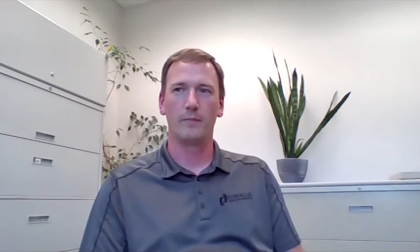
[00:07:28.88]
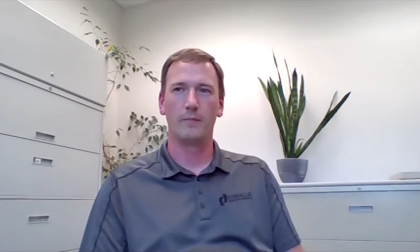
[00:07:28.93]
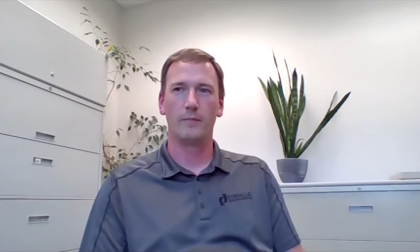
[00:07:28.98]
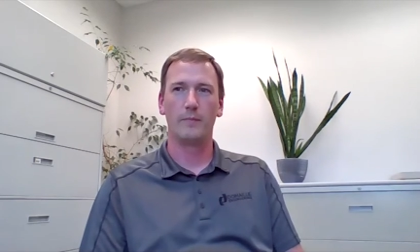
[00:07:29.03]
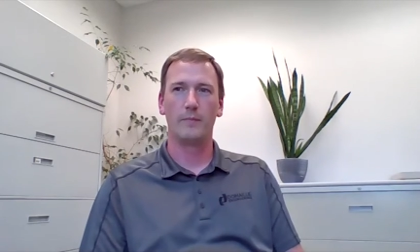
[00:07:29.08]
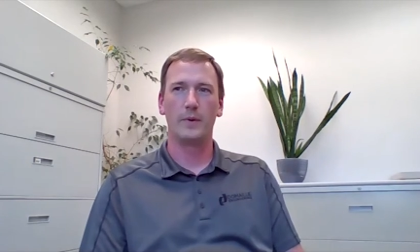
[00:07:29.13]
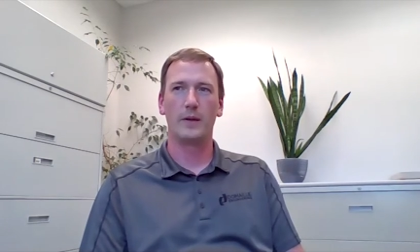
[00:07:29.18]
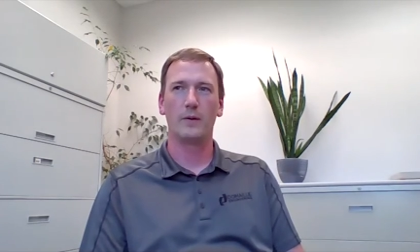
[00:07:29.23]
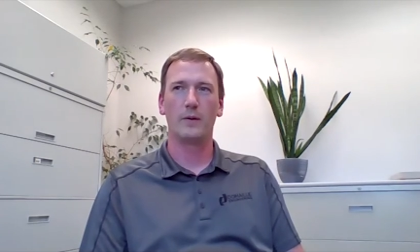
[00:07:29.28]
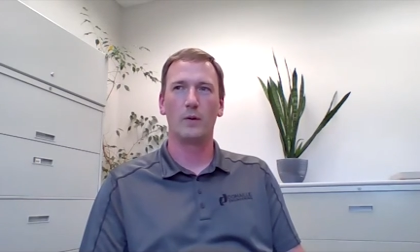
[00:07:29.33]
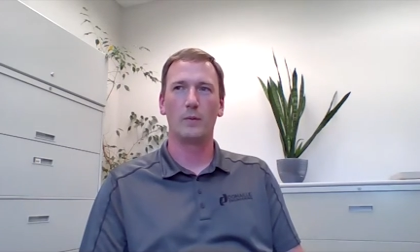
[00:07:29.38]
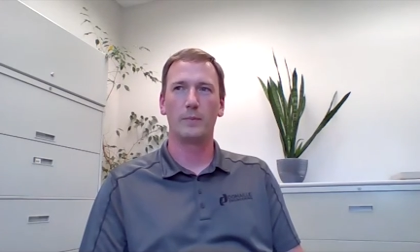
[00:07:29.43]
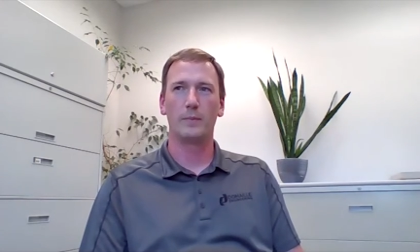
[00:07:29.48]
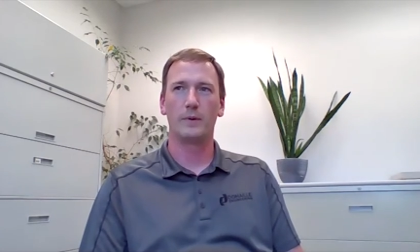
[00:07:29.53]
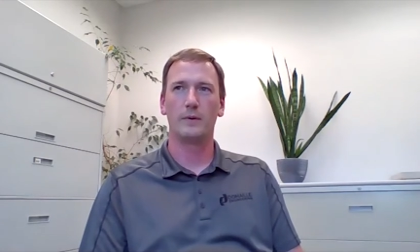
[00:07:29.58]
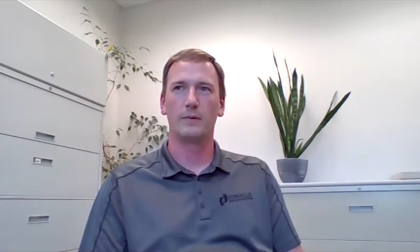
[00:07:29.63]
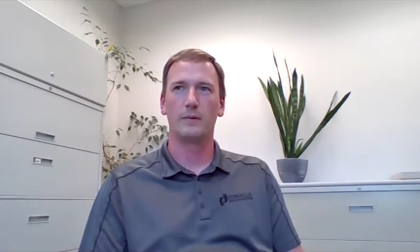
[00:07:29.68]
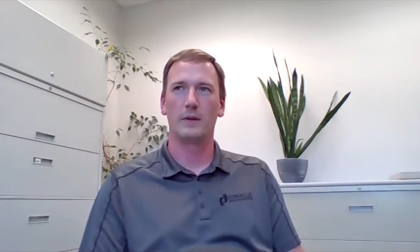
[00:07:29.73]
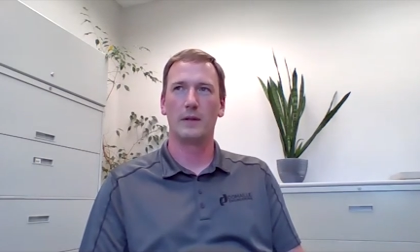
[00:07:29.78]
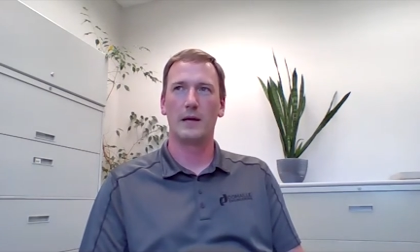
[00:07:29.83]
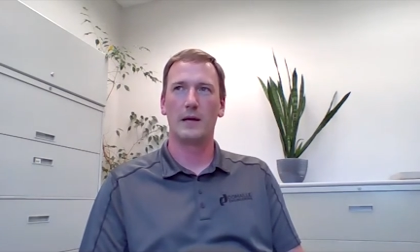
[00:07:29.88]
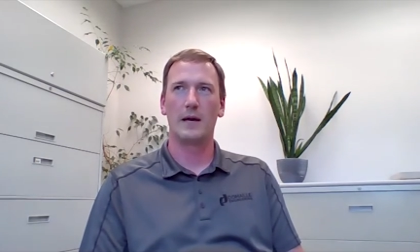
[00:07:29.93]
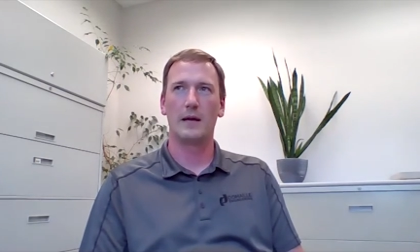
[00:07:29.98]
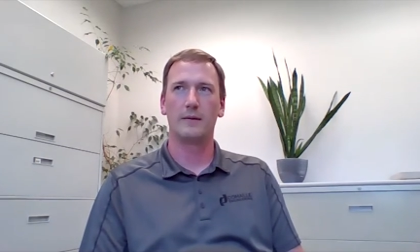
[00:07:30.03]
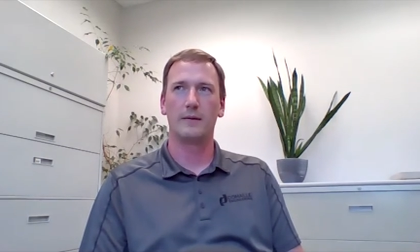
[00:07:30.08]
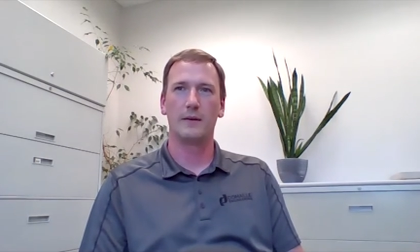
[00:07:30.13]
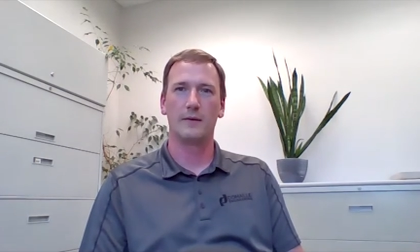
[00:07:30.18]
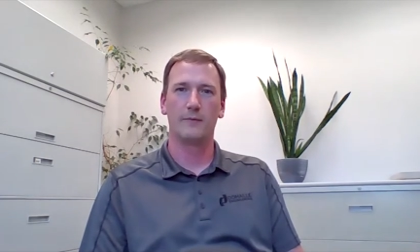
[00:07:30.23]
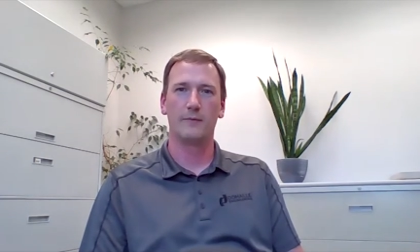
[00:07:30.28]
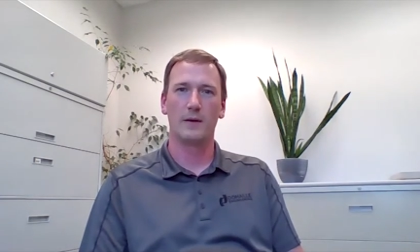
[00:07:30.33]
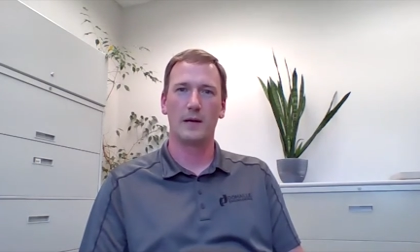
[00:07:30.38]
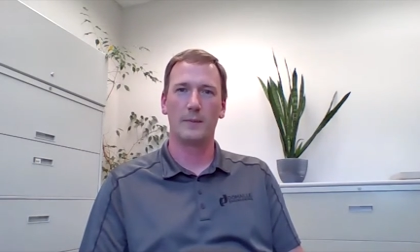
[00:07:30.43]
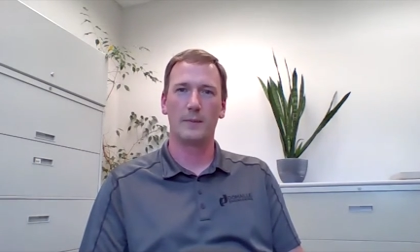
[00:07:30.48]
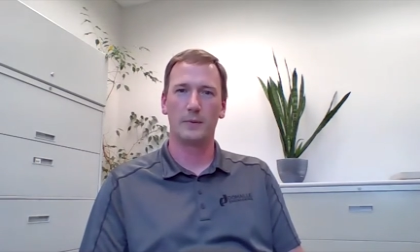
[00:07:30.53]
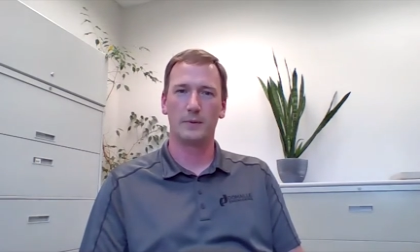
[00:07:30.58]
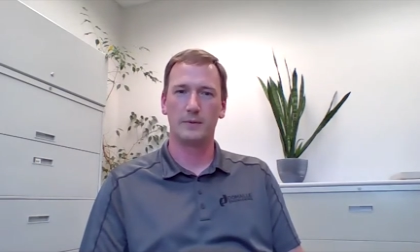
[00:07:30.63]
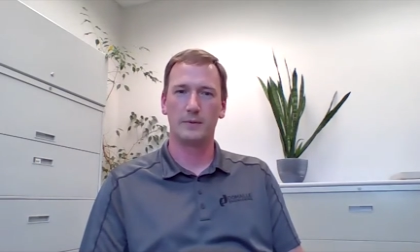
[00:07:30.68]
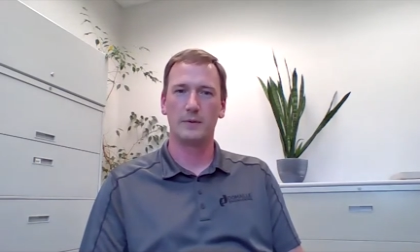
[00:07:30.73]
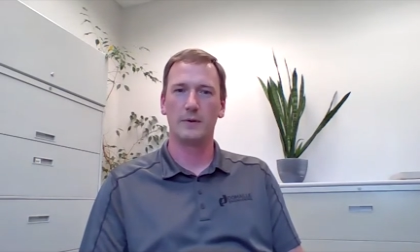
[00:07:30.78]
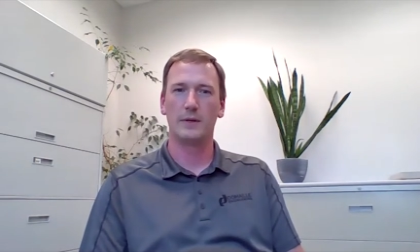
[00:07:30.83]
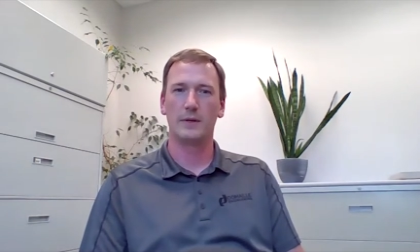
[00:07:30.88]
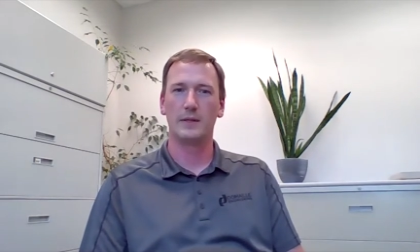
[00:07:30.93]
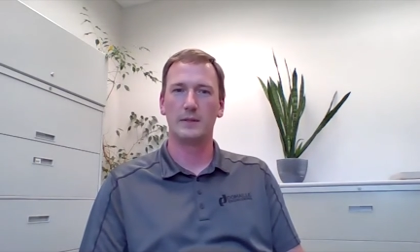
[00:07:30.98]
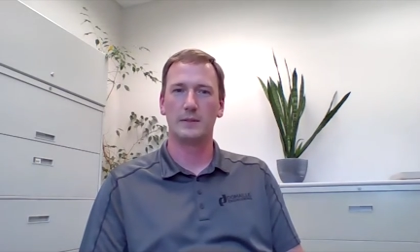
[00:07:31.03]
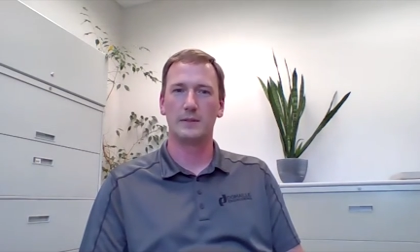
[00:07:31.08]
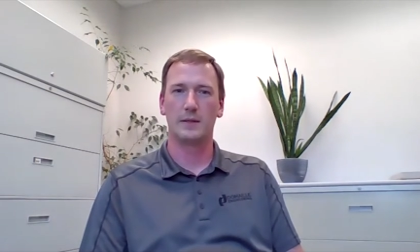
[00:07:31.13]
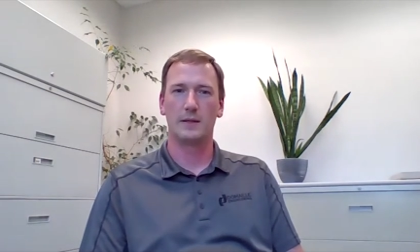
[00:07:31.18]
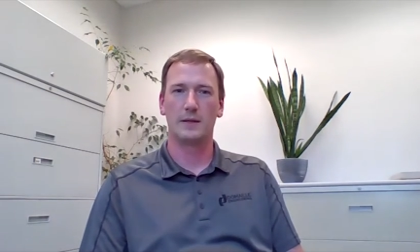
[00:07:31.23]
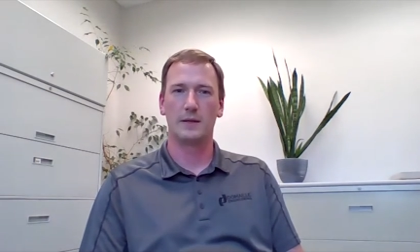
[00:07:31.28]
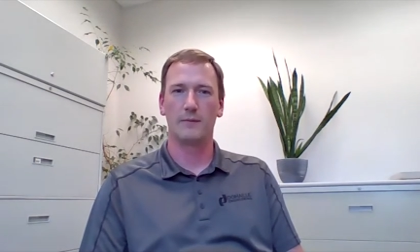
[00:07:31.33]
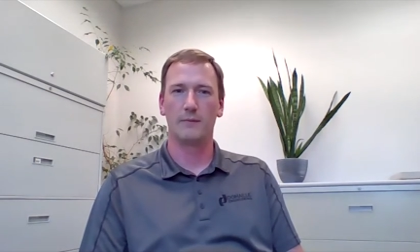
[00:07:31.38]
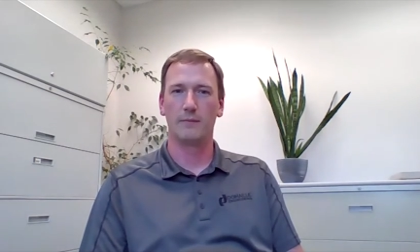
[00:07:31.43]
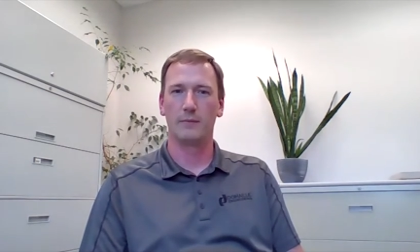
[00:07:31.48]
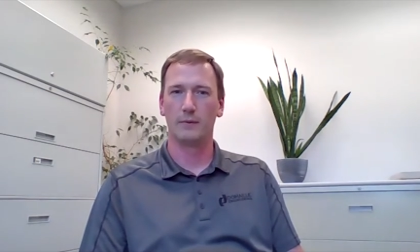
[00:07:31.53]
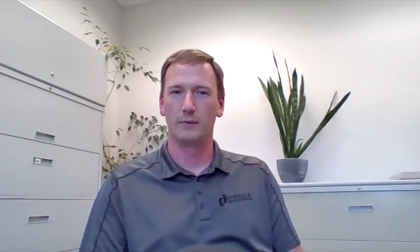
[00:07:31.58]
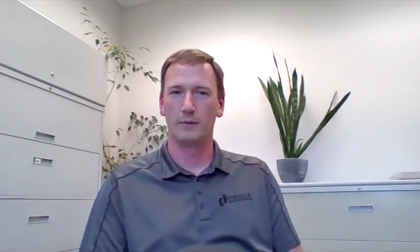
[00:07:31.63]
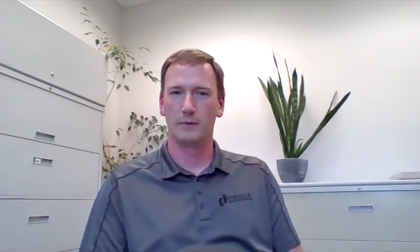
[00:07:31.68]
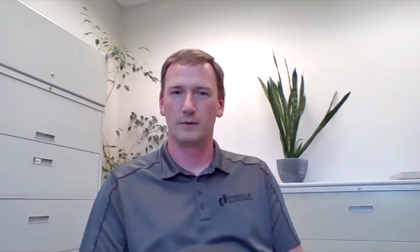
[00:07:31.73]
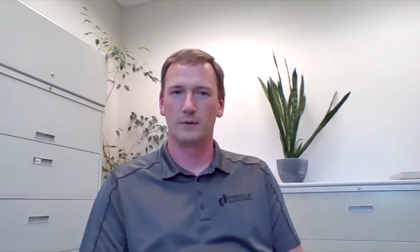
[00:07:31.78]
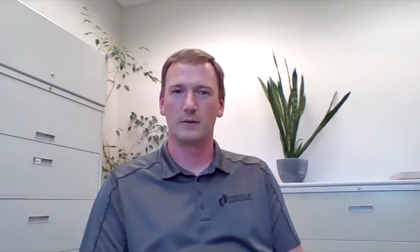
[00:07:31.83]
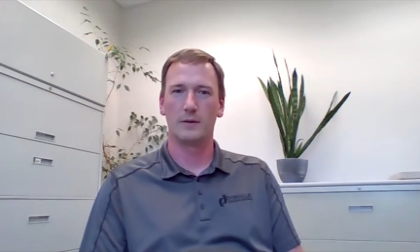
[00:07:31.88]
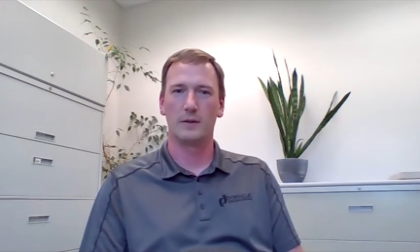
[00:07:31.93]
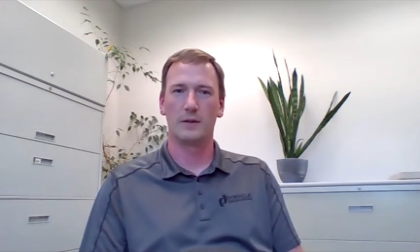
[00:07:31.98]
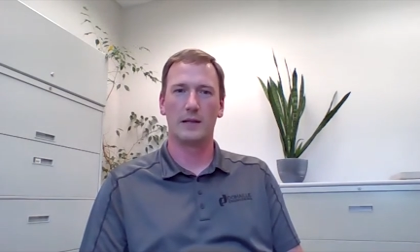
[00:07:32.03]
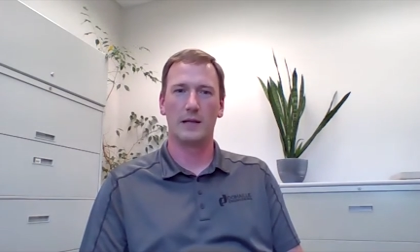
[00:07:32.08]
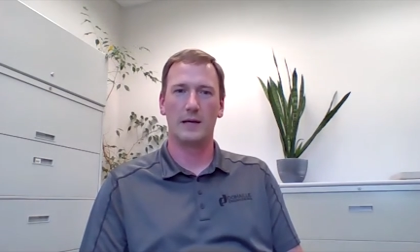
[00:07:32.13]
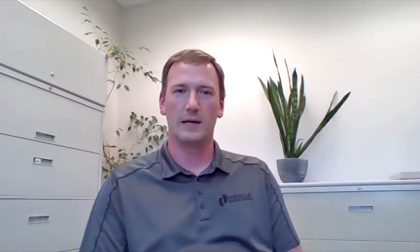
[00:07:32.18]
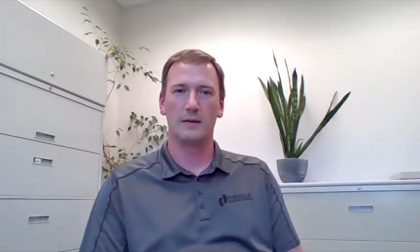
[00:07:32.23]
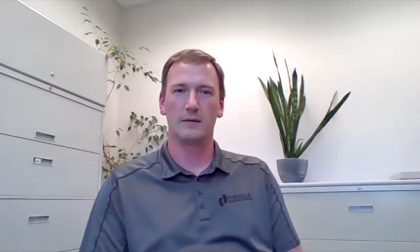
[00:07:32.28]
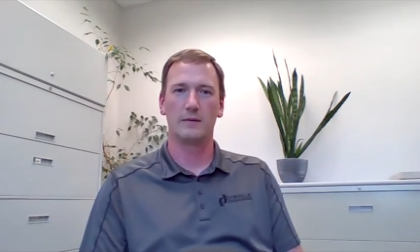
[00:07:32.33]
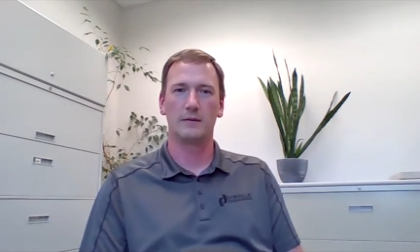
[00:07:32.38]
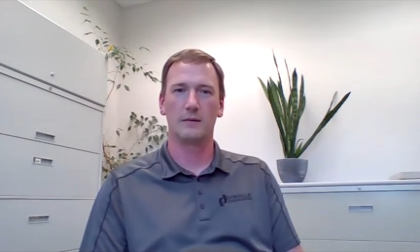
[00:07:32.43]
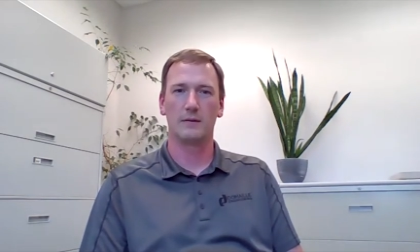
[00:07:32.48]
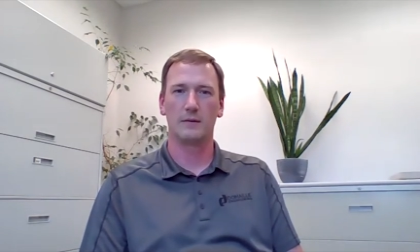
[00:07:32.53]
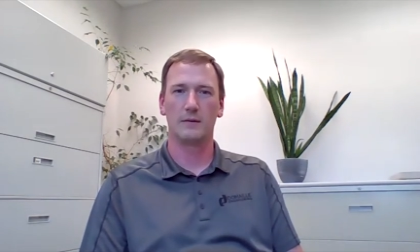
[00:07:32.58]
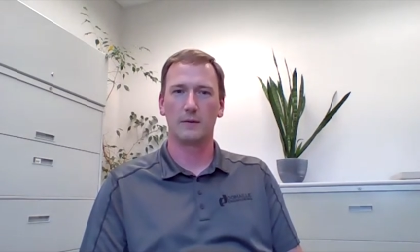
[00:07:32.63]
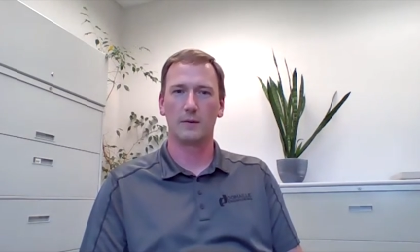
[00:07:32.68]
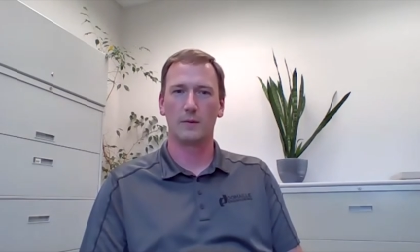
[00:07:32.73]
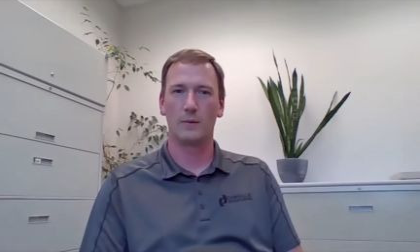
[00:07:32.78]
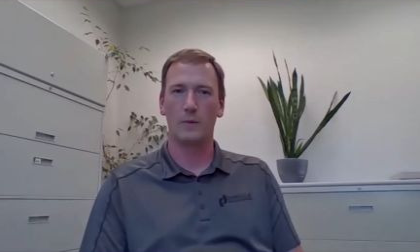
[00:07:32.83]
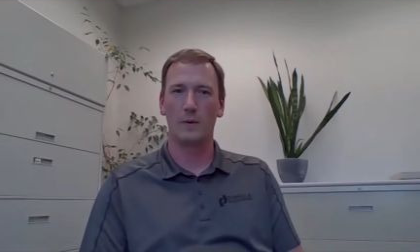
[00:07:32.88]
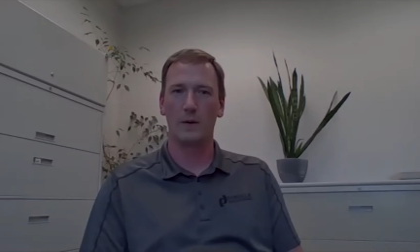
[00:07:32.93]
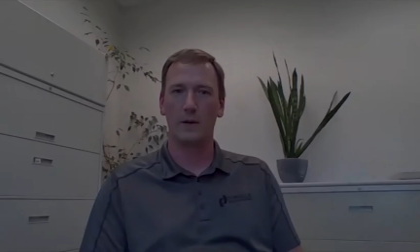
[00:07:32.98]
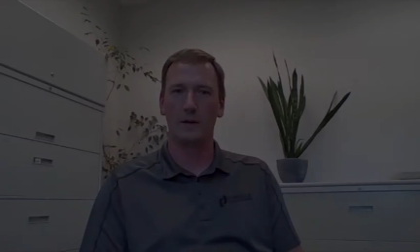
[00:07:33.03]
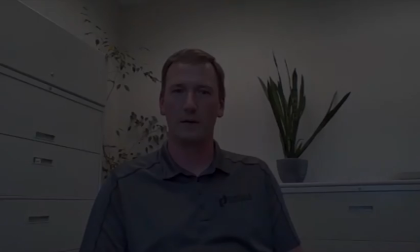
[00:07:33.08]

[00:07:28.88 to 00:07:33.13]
been open to a lot of different opportunities, and I've learned a lot along the way.